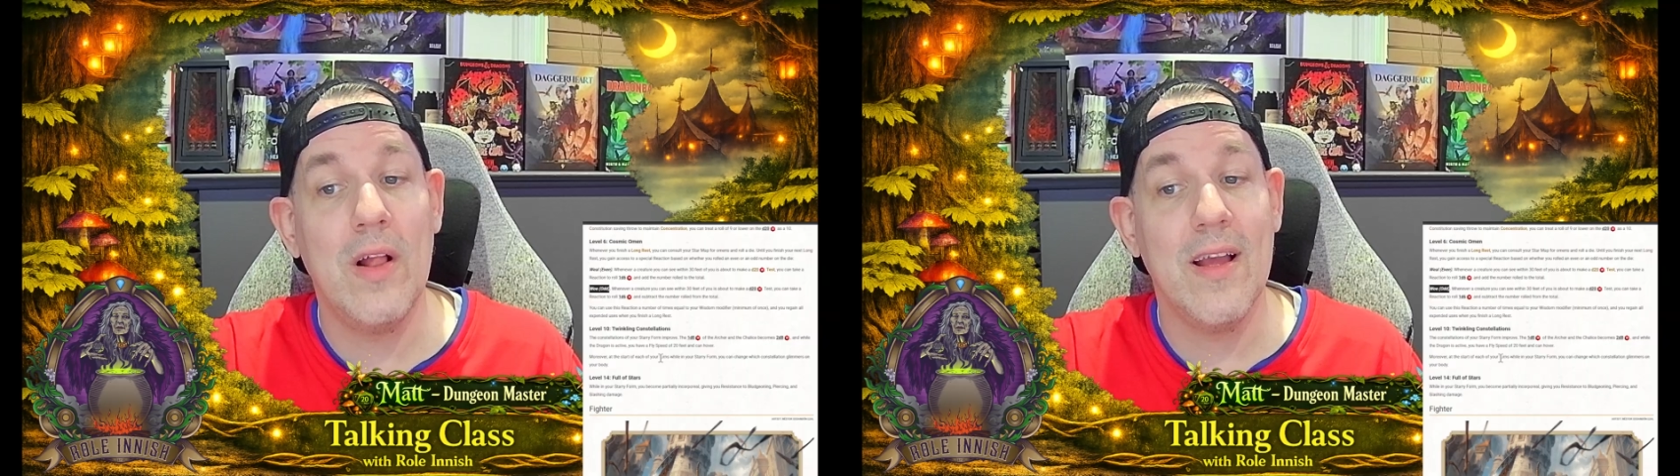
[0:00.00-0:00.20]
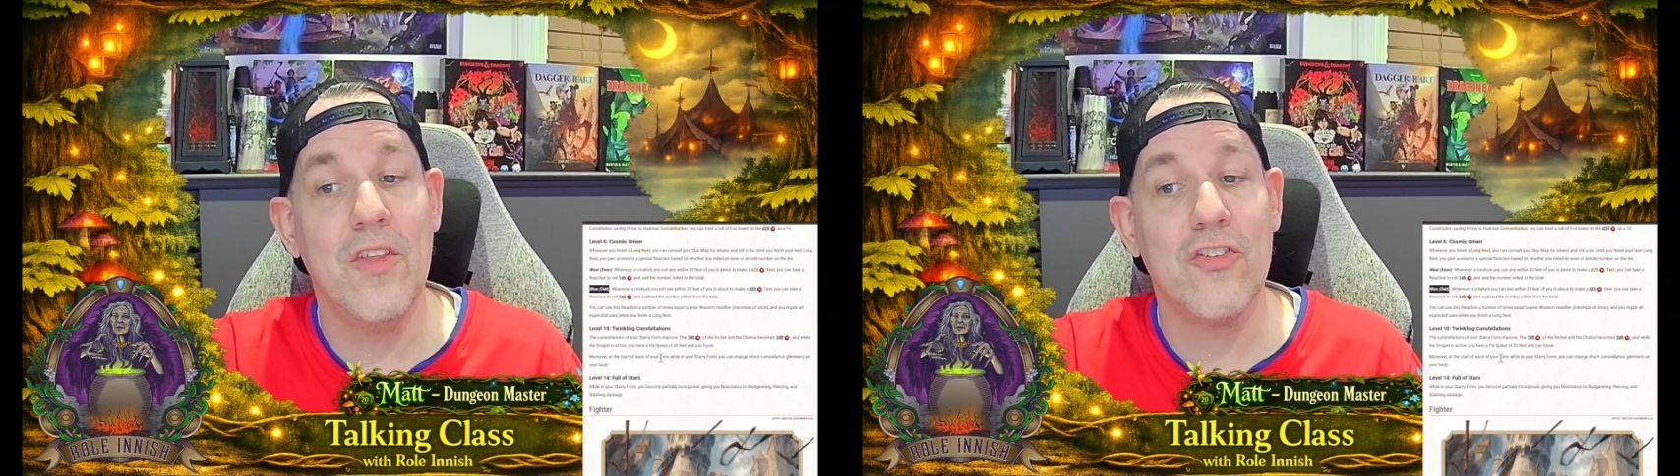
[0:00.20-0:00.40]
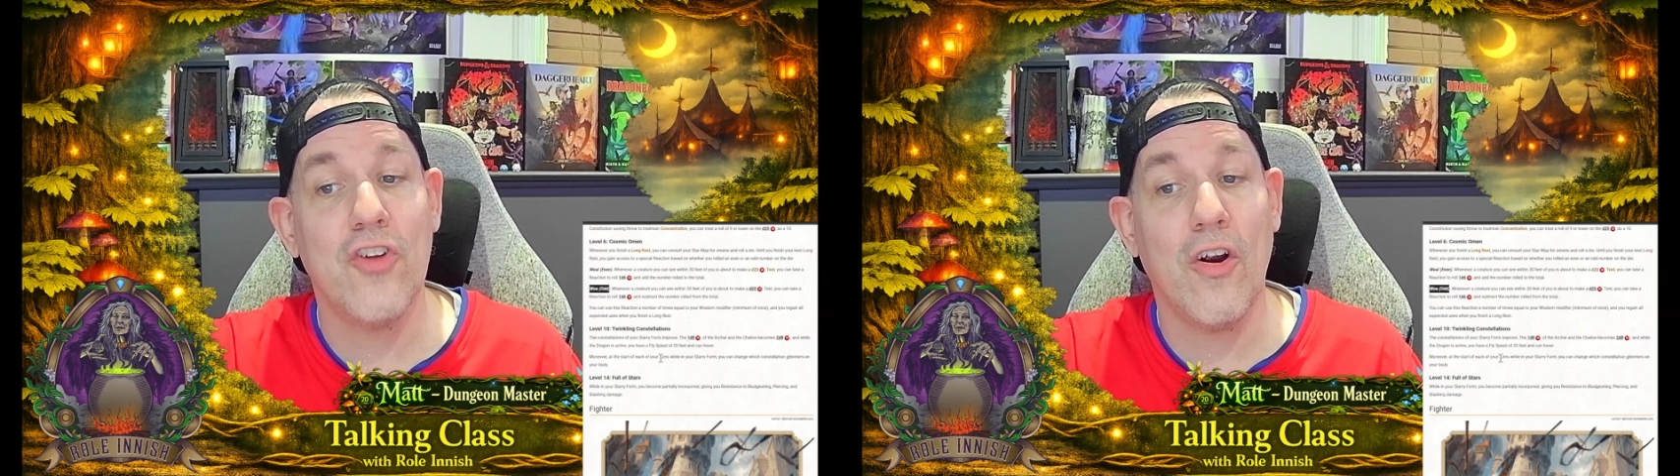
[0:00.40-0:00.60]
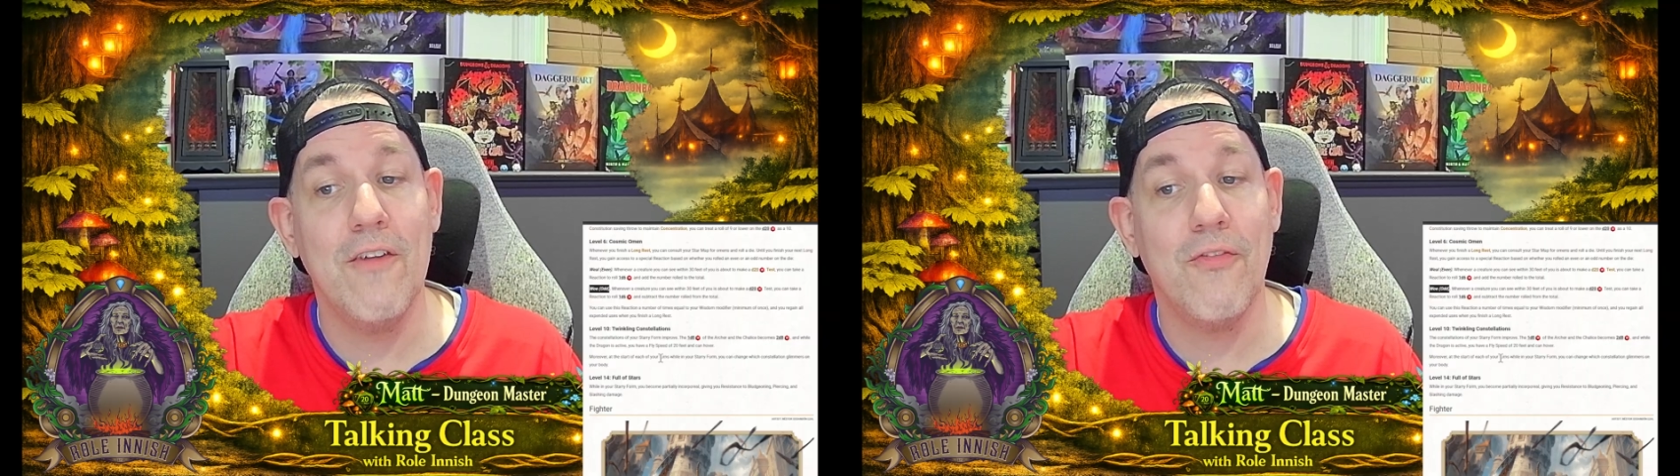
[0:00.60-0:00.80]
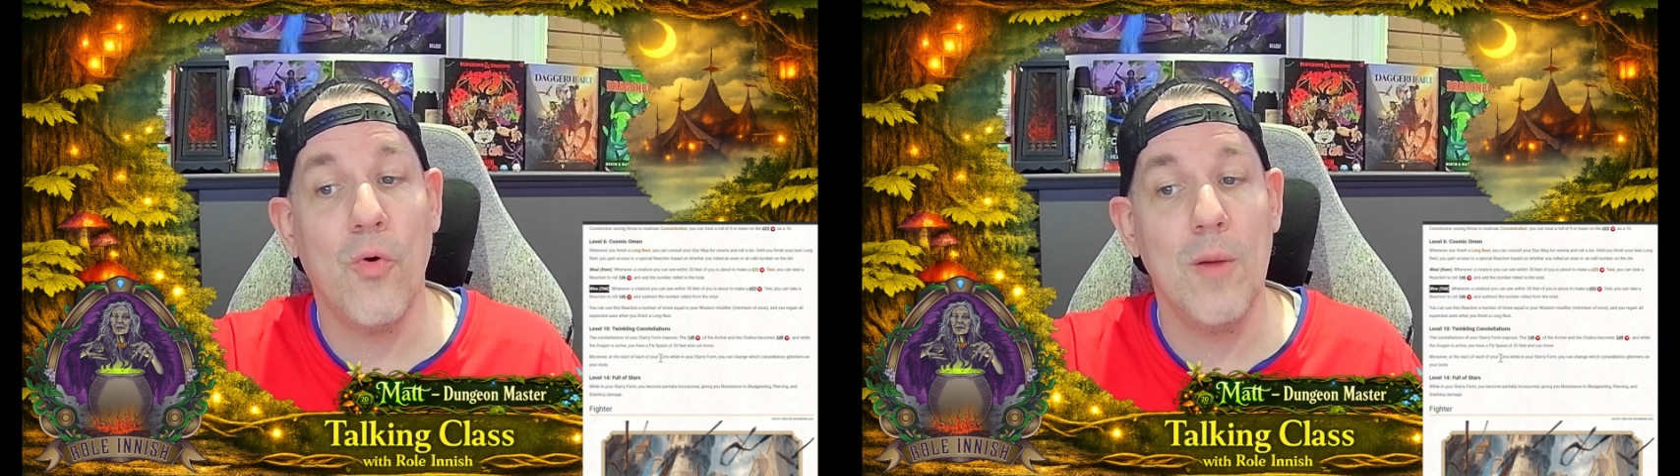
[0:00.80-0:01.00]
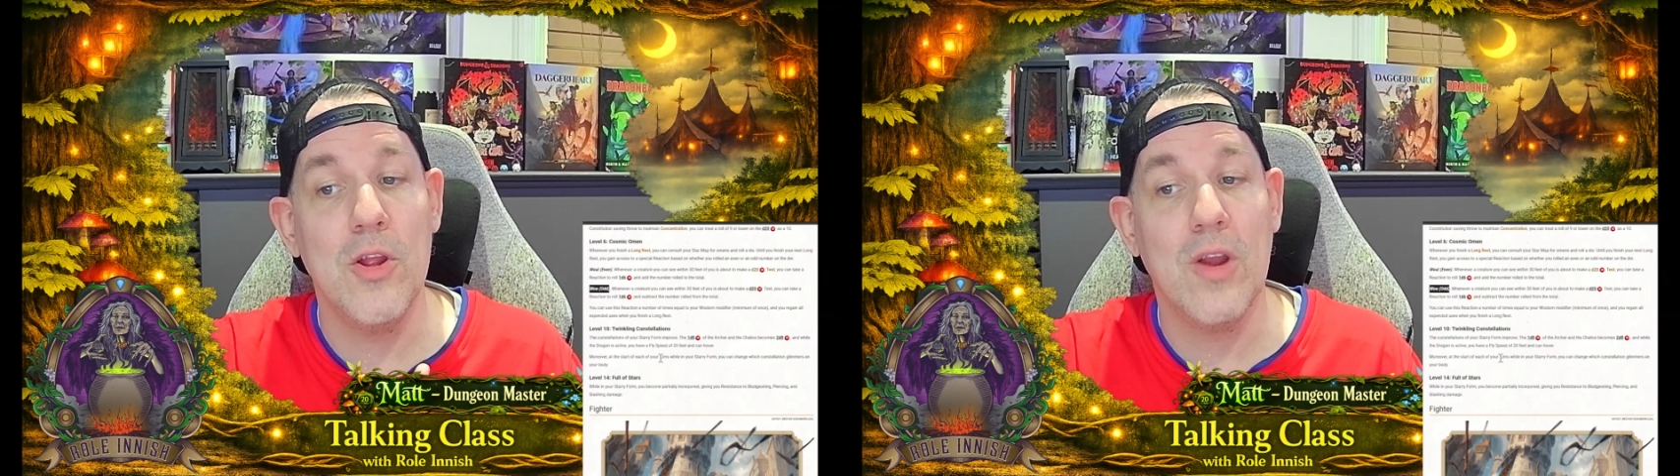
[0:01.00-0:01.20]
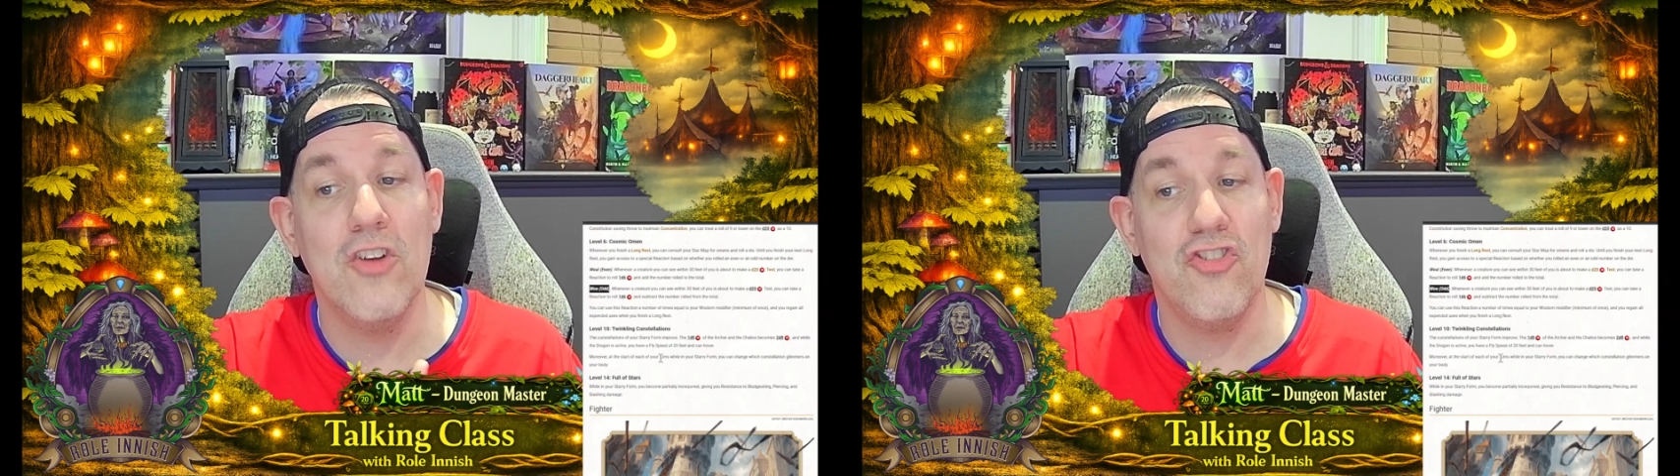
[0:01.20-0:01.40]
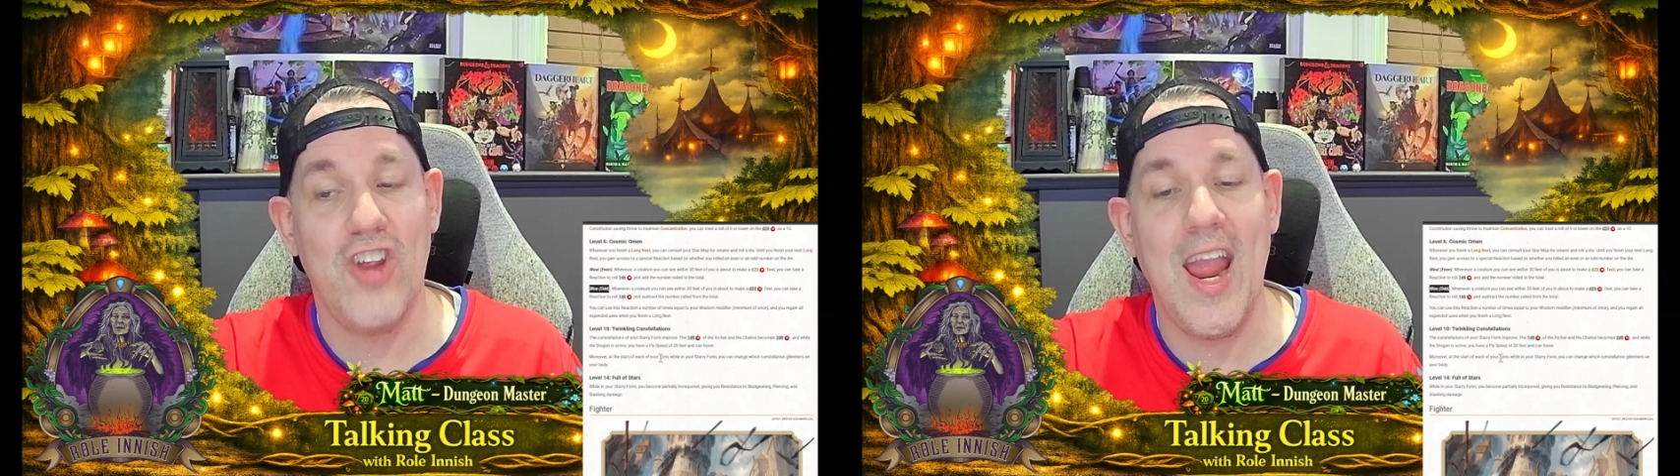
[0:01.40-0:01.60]
in the starry form, you can
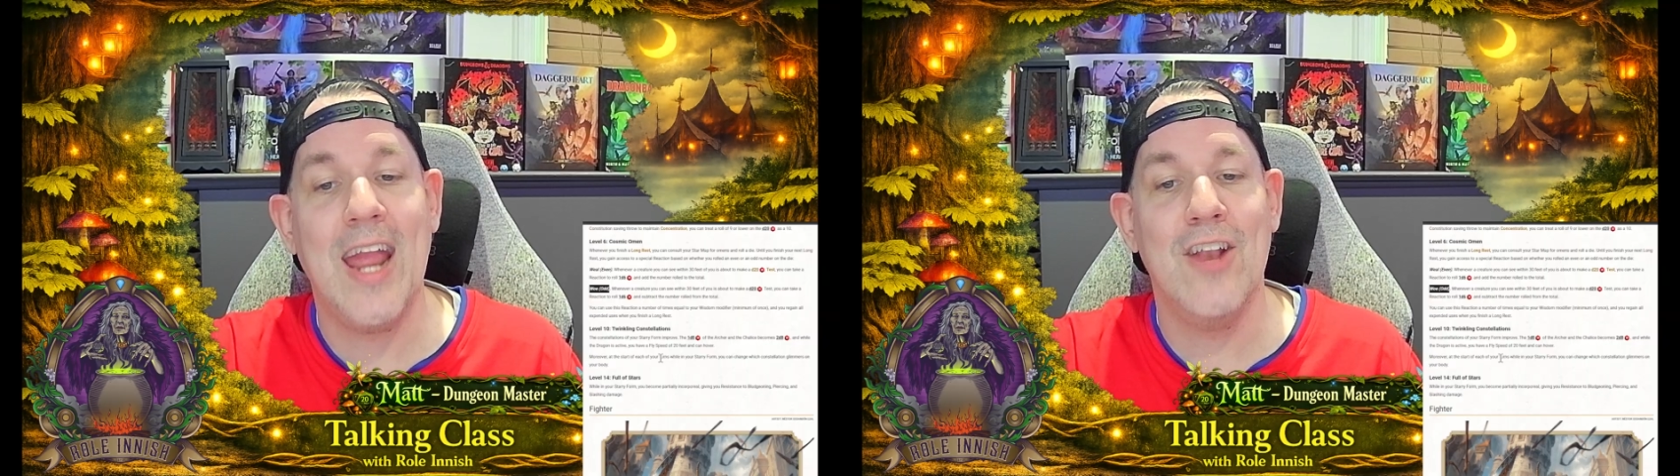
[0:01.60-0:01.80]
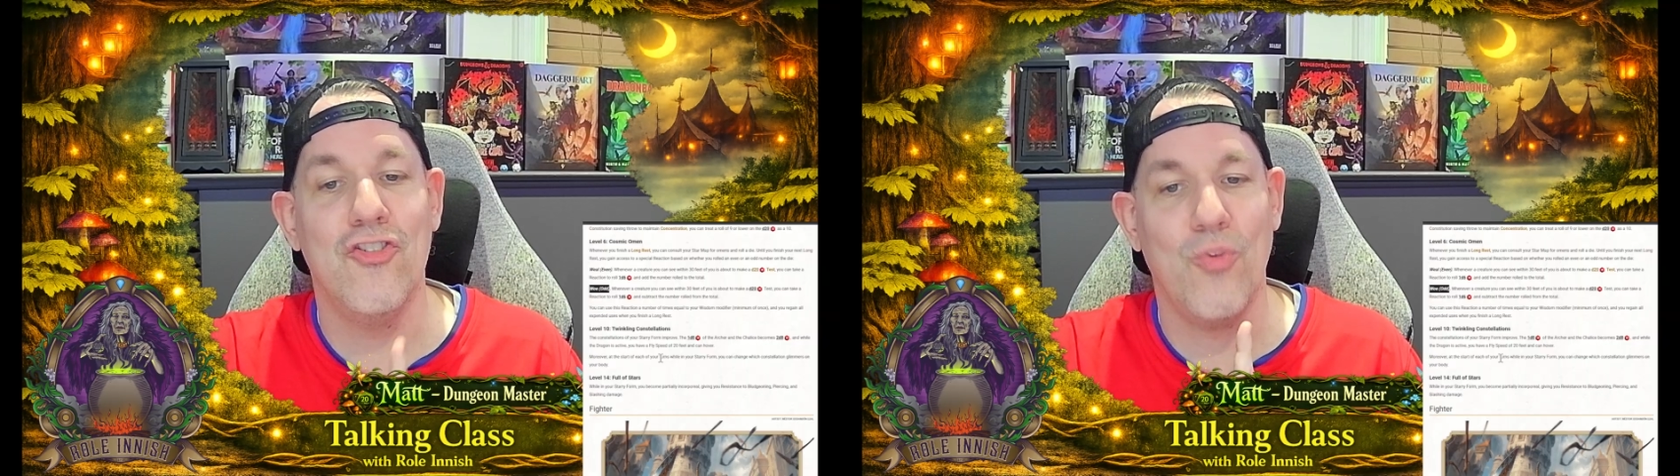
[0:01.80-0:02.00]
change